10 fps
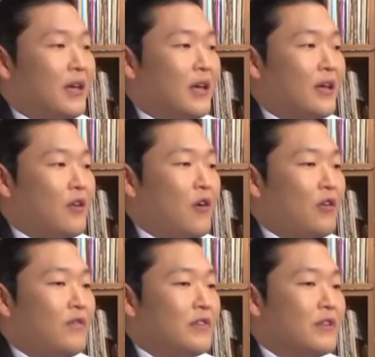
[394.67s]
Psy was under
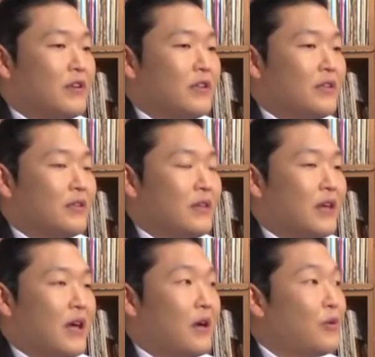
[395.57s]
massive pressure
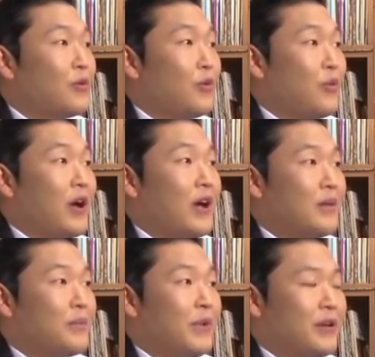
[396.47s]
to release another
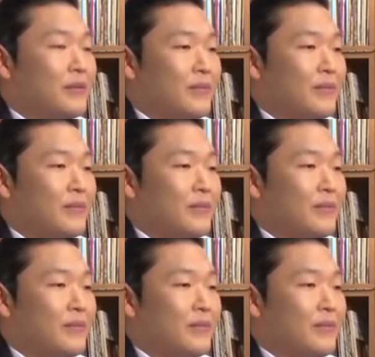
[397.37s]
big hit.